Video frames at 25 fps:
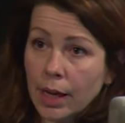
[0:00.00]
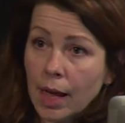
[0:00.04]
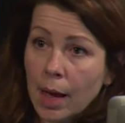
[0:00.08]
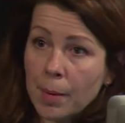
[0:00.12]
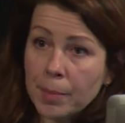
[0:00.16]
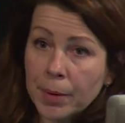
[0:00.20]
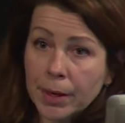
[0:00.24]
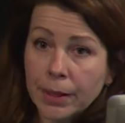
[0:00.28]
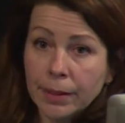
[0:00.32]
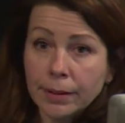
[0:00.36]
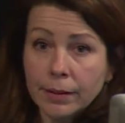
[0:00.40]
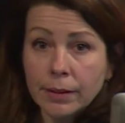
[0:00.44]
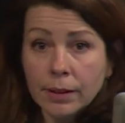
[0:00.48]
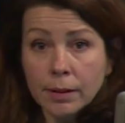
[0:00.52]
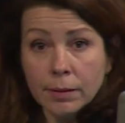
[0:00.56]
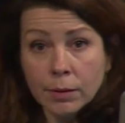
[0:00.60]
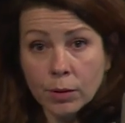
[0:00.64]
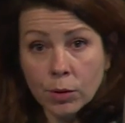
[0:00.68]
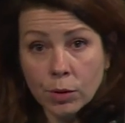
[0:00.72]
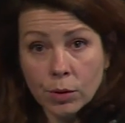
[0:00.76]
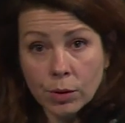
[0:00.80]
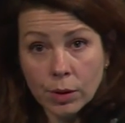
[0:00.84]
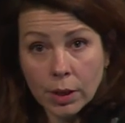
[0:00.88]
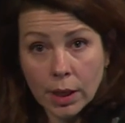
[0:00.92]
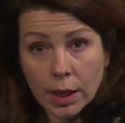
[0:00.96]

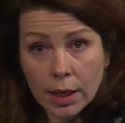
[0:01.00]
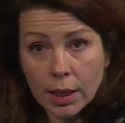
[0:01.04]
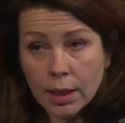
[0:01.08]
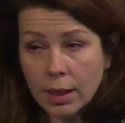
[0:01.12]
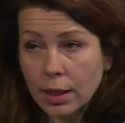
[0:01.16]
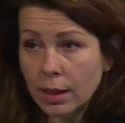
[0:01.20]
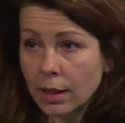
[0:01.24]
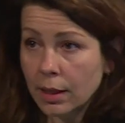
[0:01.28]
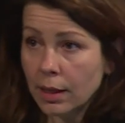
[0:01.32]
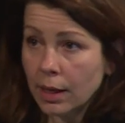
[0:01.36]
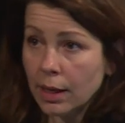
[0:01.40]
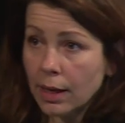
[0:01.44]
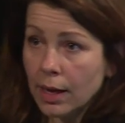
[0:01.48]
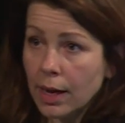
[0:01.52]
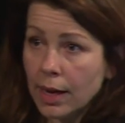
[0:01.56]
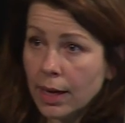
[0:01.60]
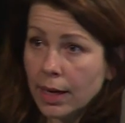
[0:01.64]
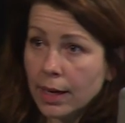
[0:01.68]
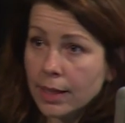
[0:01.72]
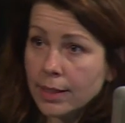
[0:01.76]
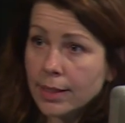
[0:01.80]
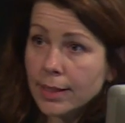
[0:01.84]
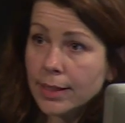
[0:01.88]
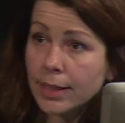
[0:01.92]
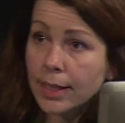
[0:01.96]
aperitivo, a
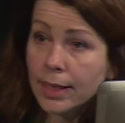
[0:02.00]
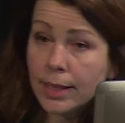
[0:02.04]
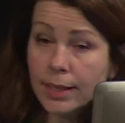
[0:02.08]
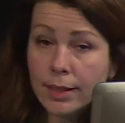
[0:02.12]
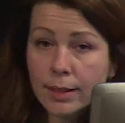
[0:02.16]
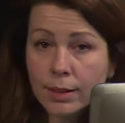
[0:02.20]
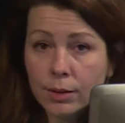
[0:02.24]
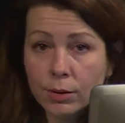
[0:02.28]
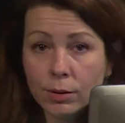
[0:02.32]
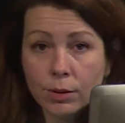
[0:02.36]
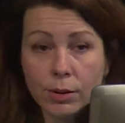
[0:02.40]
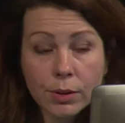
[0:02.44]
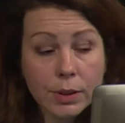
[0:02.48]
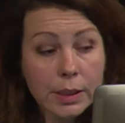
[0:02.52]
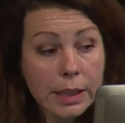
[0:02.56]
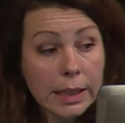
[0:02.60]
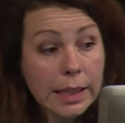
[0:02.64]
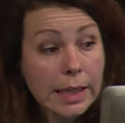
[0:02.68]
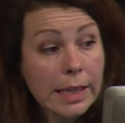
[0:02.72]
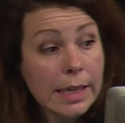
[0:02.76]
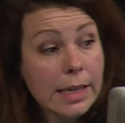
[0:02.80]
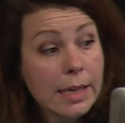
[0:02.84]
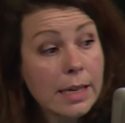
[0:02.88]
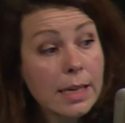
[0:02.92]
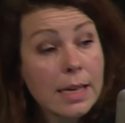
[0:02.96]
las seis, o no sé
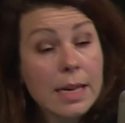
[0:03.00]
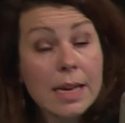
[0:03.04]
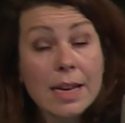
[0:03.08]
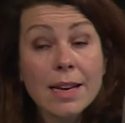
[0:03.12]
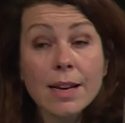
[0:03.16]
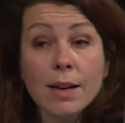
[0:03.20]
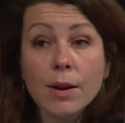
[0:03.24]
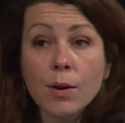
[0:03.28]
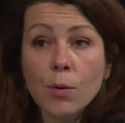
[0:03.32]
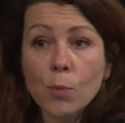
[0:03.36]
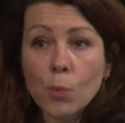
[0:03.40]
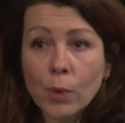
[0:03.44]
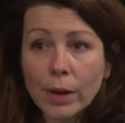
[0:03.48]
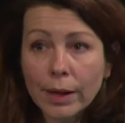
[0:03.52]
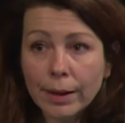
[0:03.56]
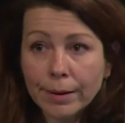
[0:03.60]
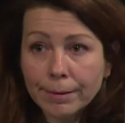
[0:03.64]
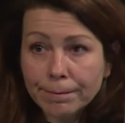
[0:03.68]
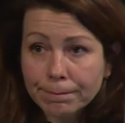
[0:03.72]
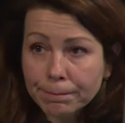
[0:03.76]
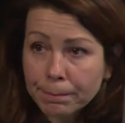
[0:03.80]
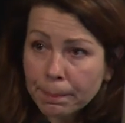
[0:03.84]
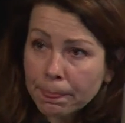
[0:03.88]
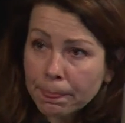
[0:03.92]
qué. Well,